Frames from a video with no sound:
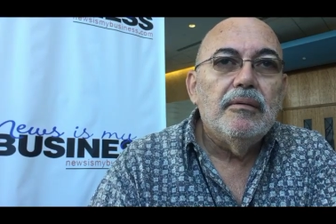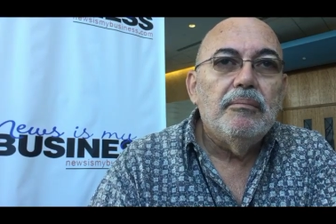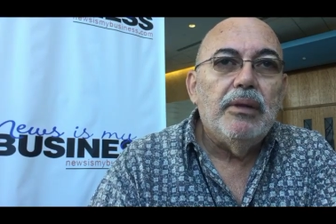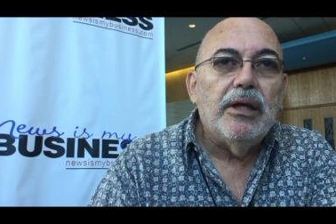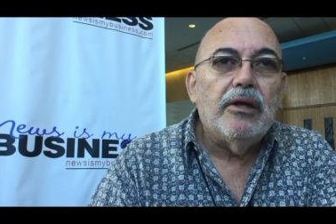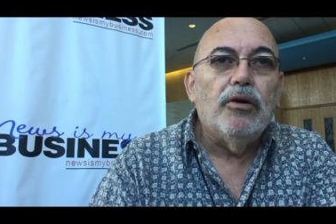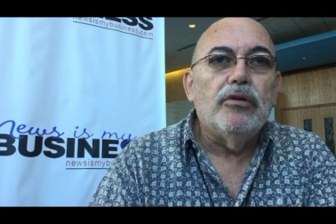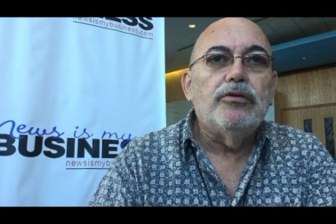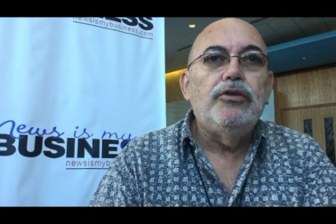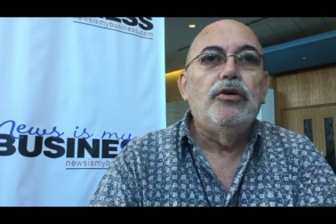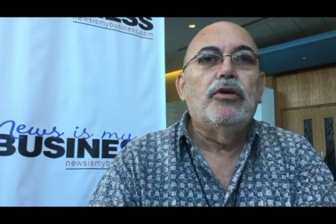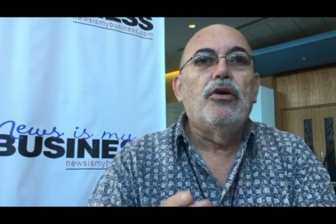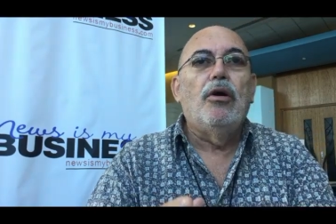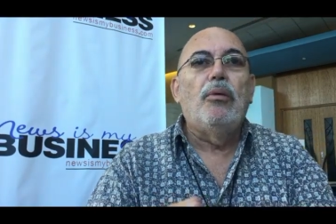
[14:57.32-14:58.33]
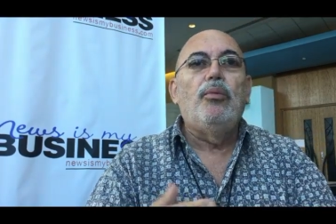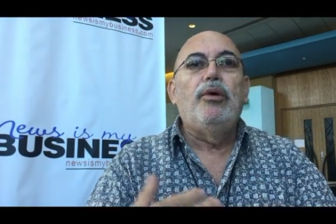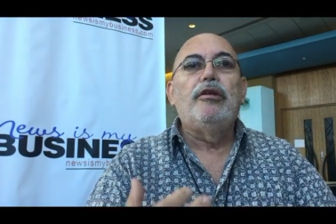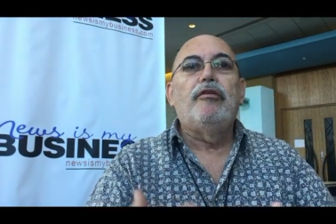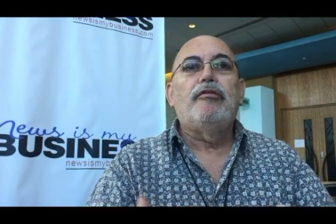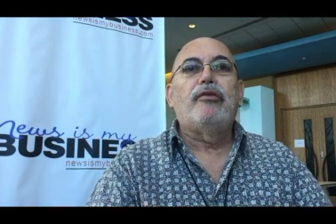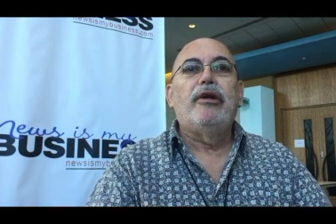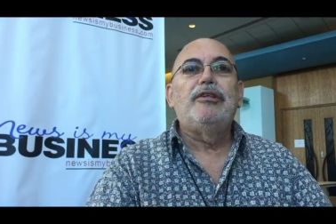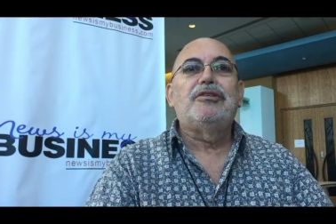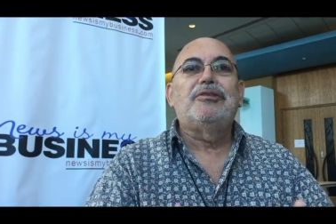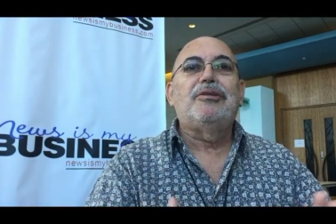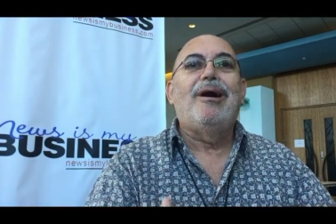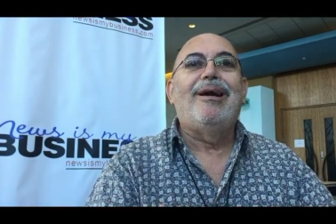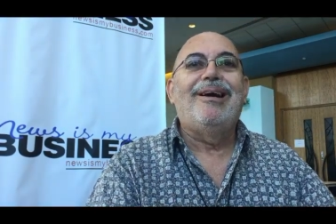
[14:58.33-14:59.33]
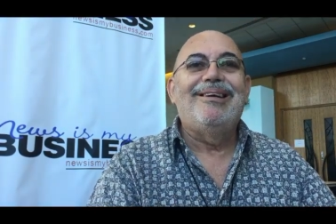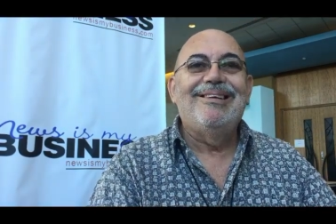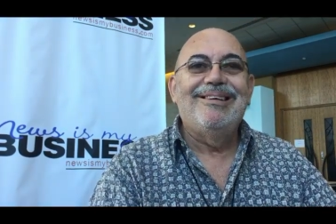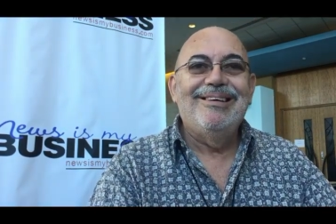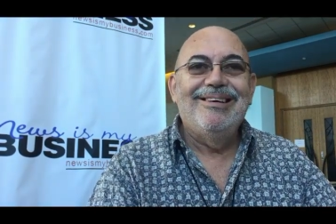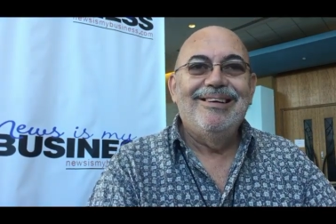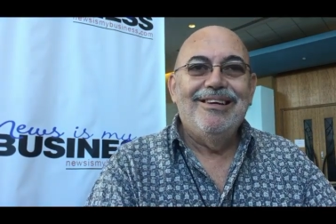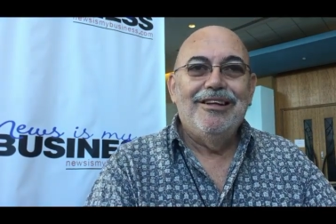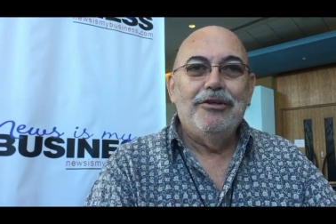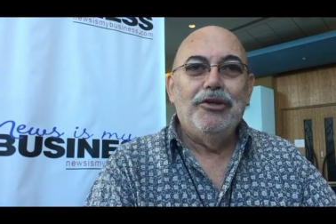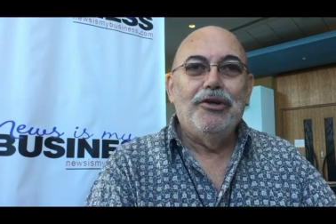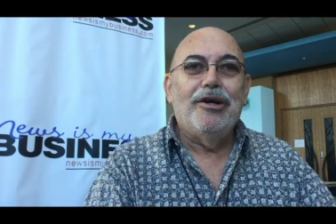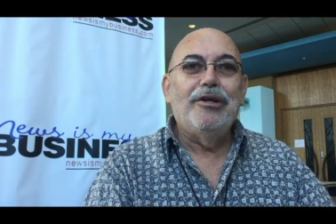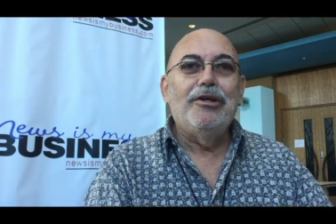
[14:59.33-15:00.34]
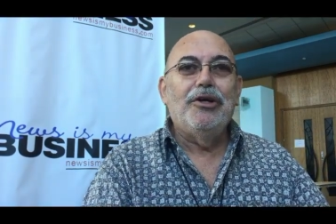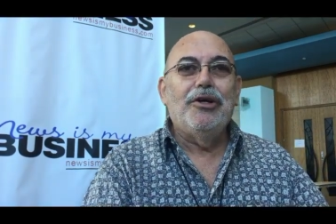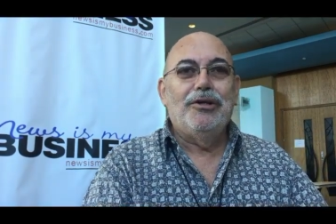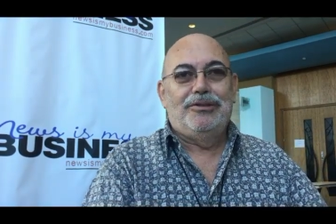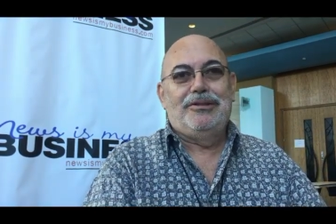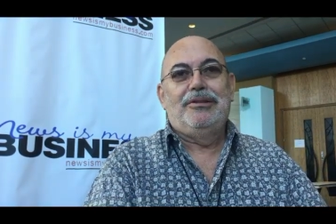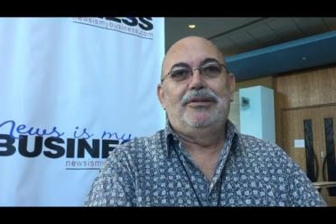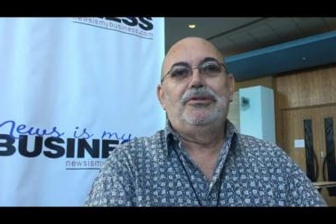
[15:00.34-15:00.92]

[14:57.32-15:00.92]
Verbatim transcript: because you come with a fresh start. Sure. You're not